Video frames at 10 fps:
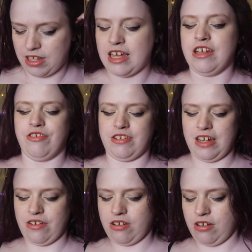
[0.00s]
Increased
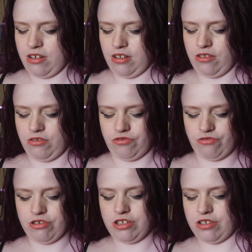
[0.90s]
alcohol or
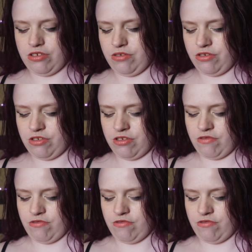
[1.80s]
drug use.